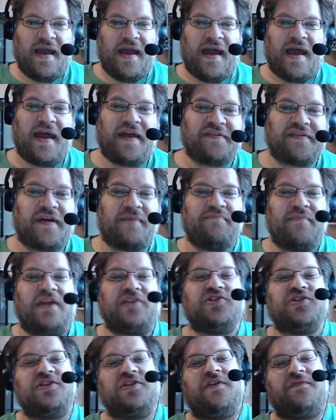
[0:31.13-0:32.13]
As I
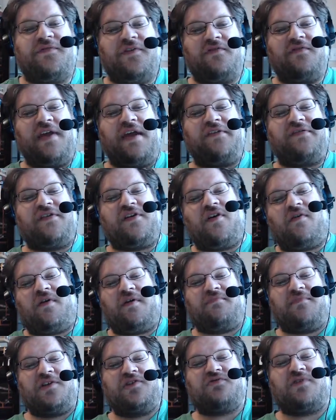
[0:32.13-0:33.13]
mentioned a few days ago
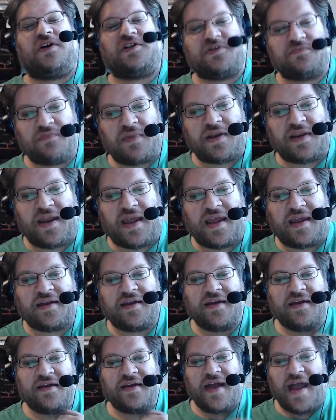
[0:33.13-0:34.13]
on Midrash Monday,
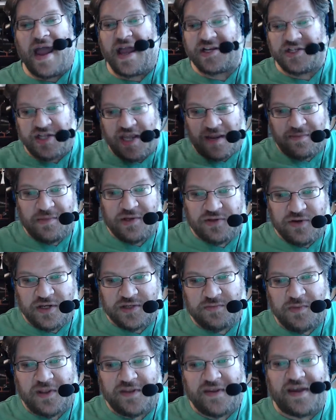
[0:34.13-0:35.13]
hashtag
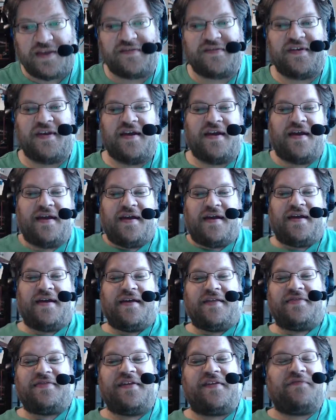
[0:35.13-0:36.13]
Midrash Mondays,
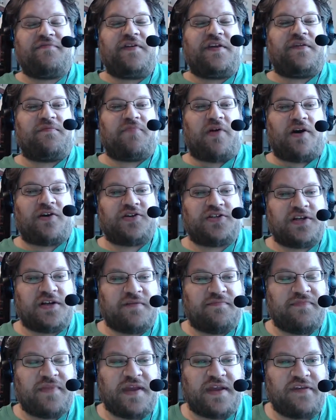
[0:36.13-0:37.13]
this week's Parsha
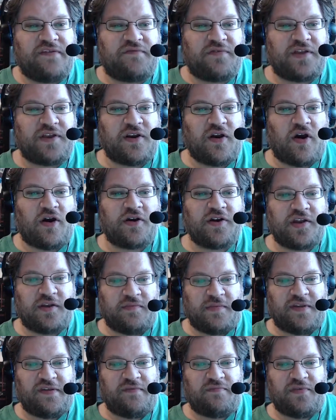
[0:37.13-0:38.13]
begins with an
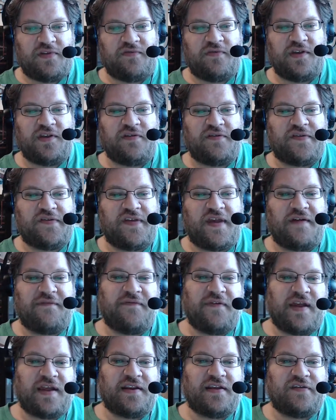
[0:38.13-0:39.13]
argument between Yosef
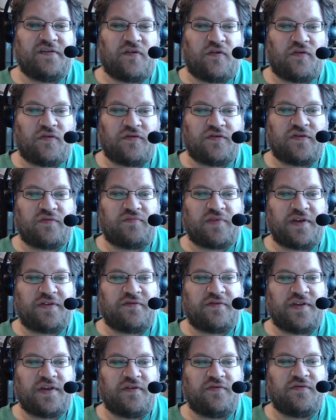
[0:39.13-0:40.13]
and his older
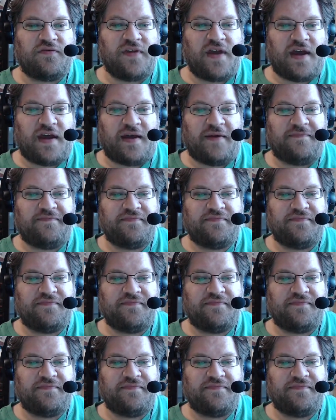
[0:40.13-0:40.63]
brother Yehudah.